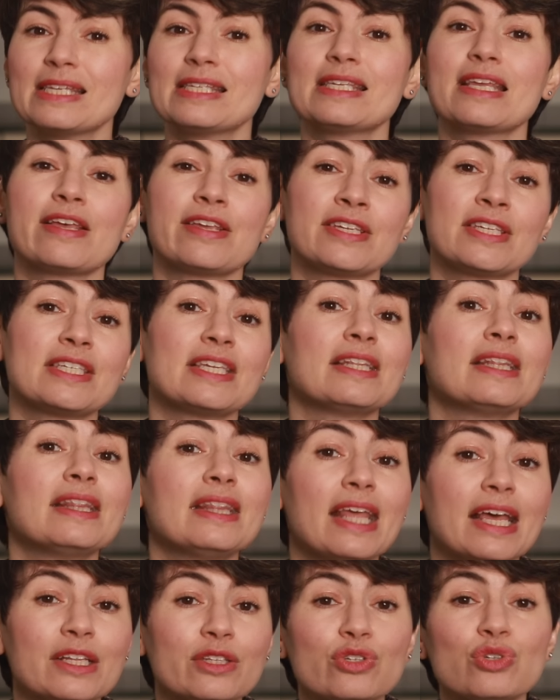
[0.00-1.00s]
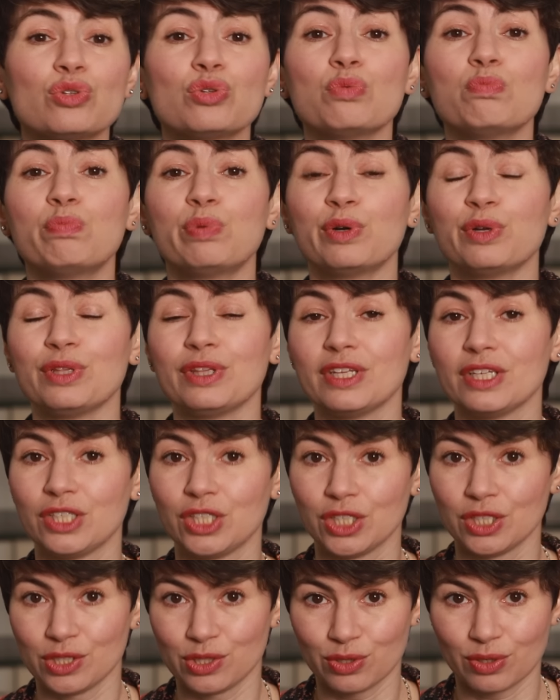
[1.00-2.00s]
since it tends to burn the
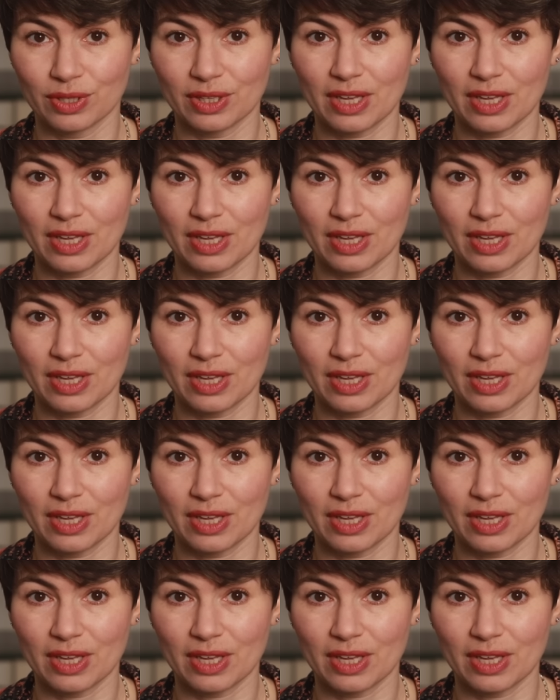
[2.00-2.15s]
cheese on